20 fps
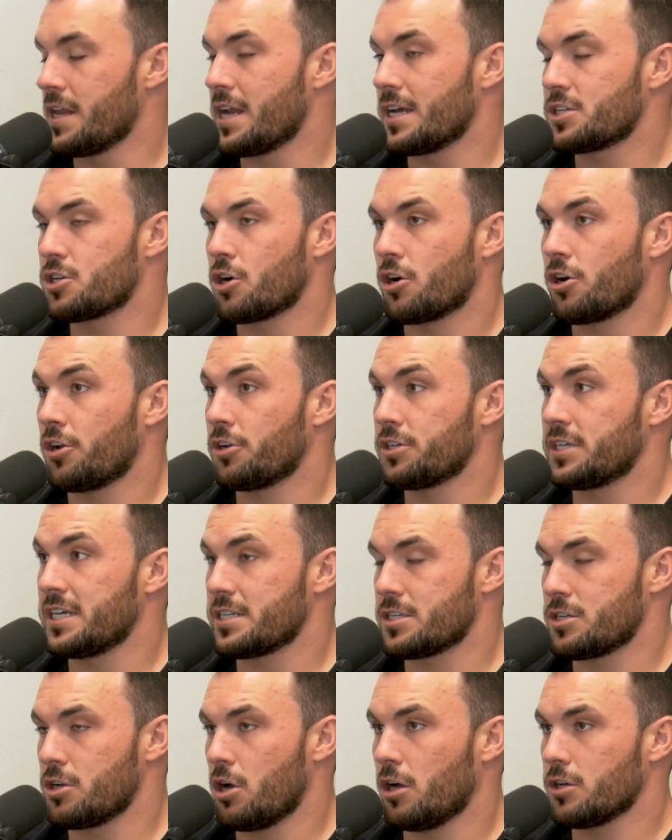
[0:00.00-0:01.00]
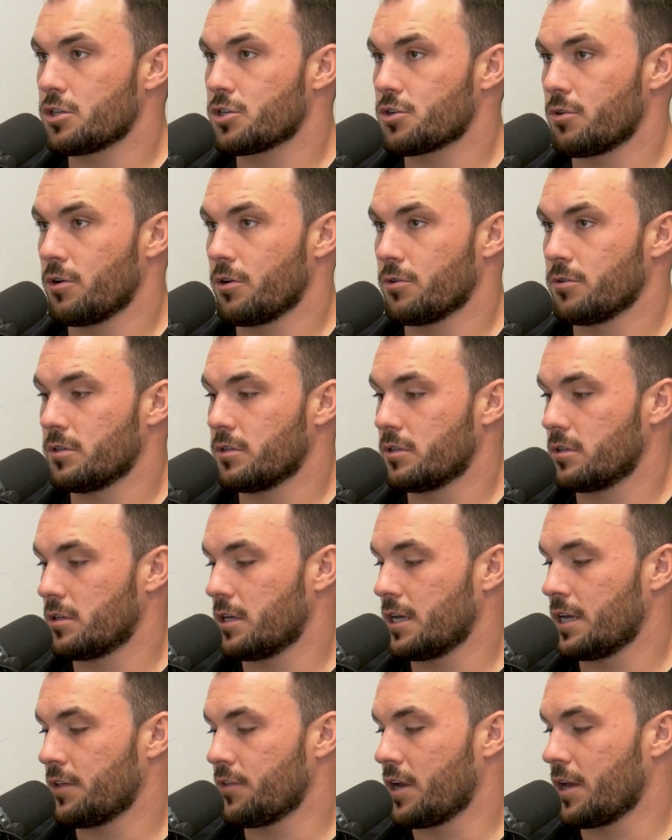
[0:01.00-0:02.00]
And then I started on testosterone,
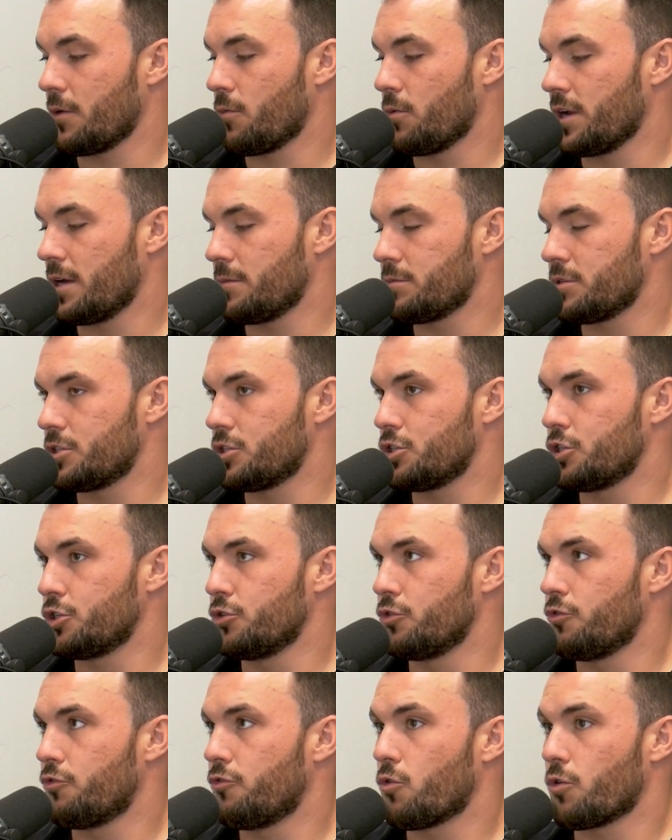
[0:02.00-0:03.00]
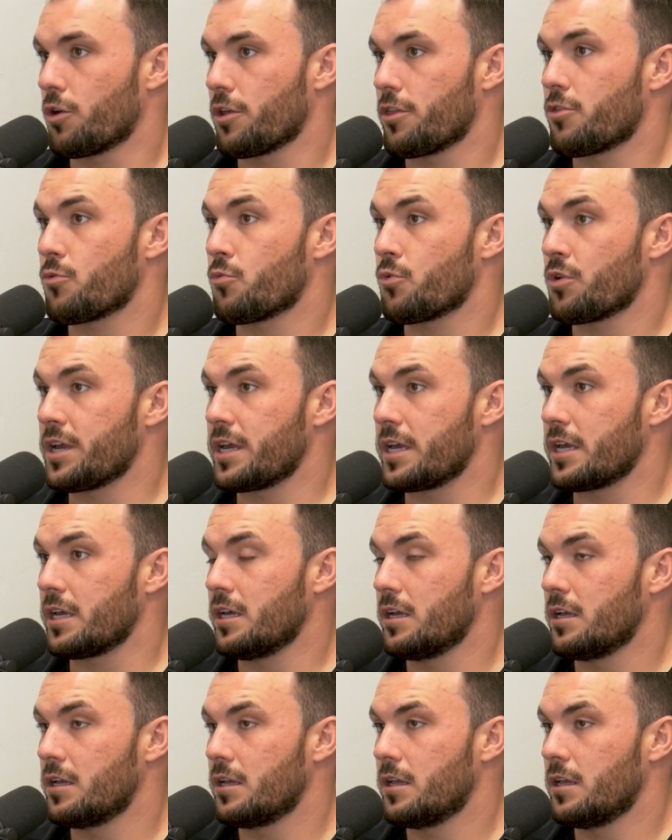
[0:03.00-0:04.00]
and then I went up to
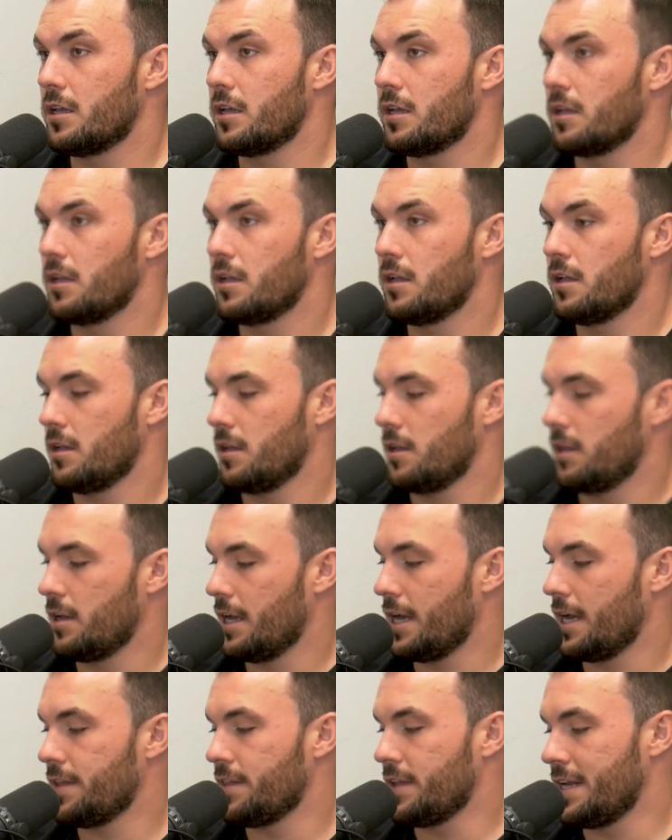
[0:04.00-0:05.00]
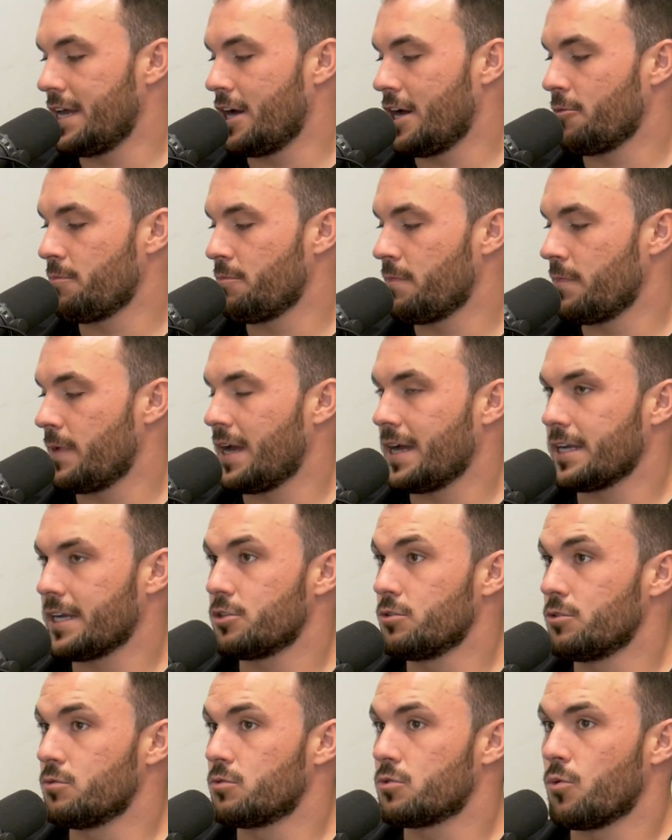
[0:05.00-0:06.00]
243, and then now I'm
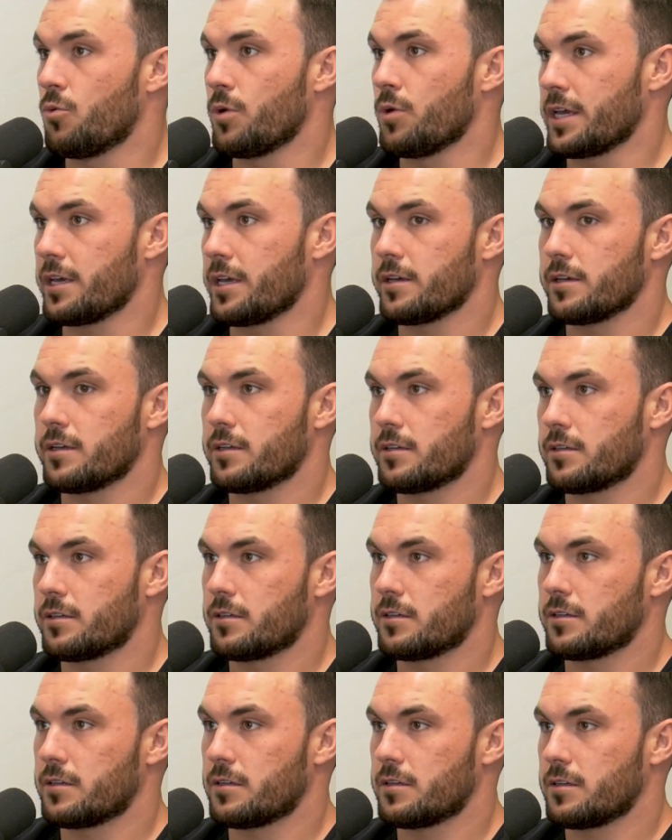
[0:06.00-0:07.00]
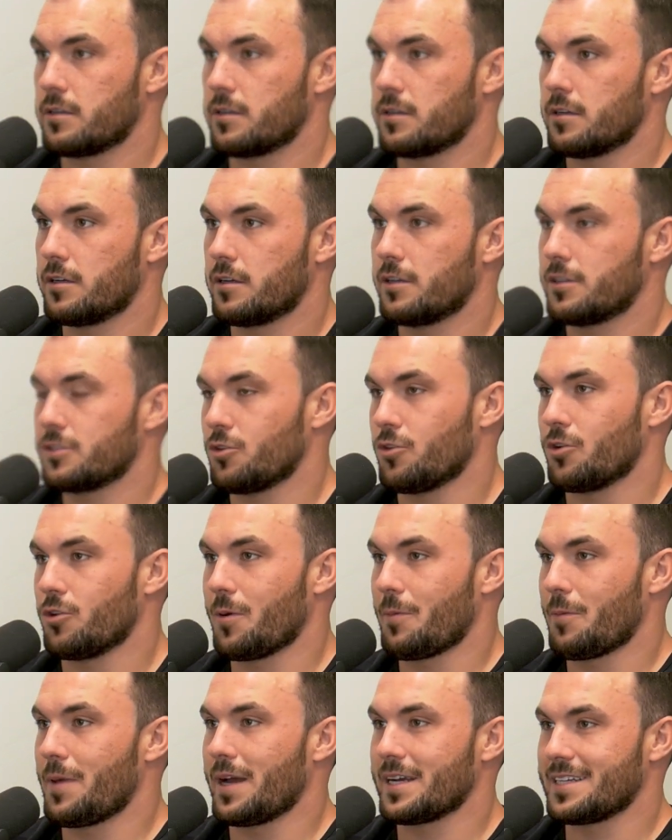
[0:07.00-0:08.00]
at 220. So then
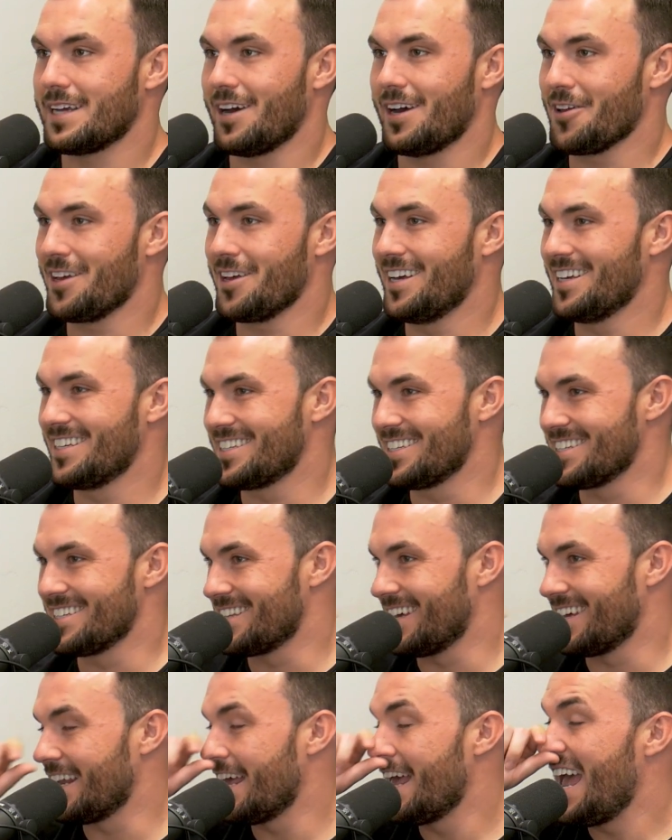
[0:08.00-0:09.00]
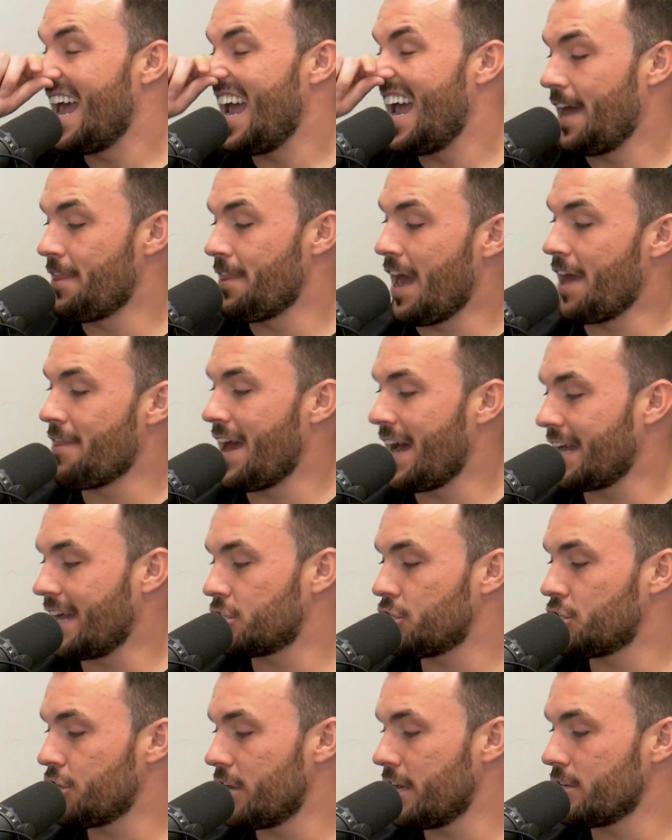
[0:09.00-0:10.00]
I went back down since then. And
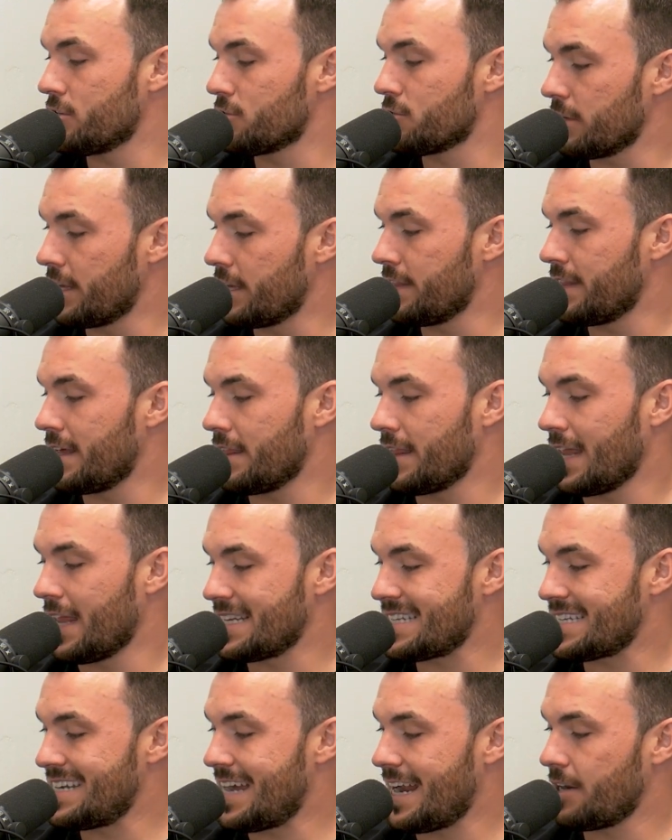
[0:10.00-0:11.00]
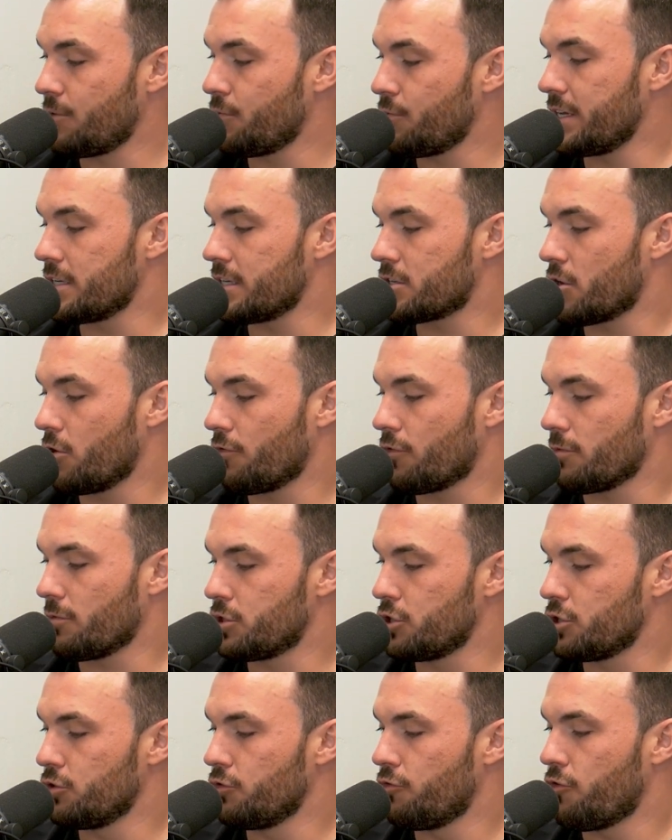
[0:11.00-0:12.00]
that change in that last 9 weeks, going
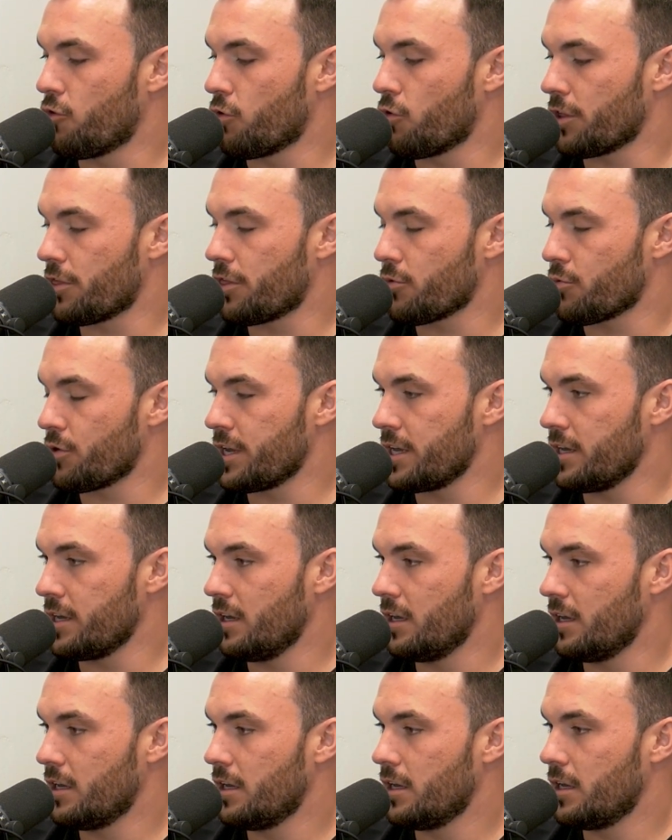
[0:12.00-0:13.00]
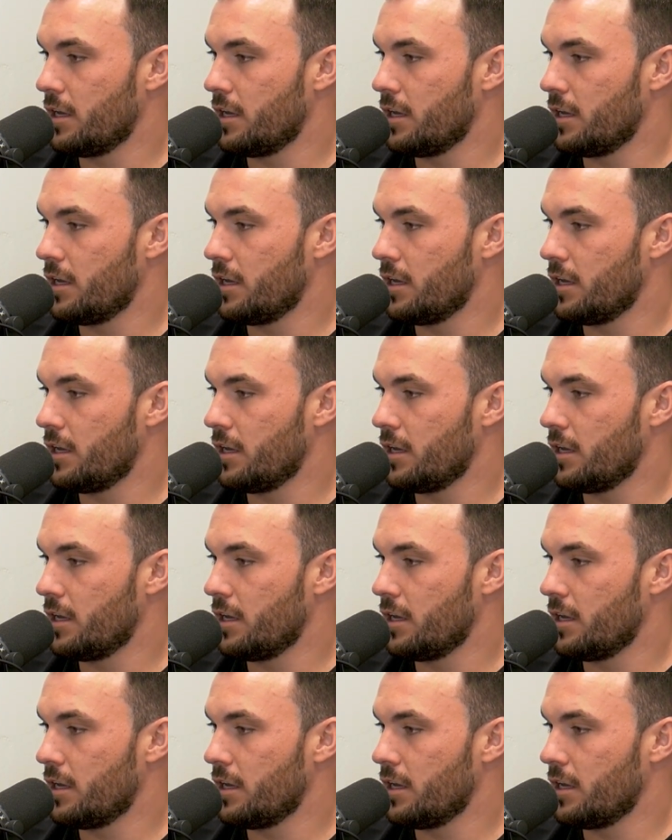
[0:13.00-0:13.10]
from 243,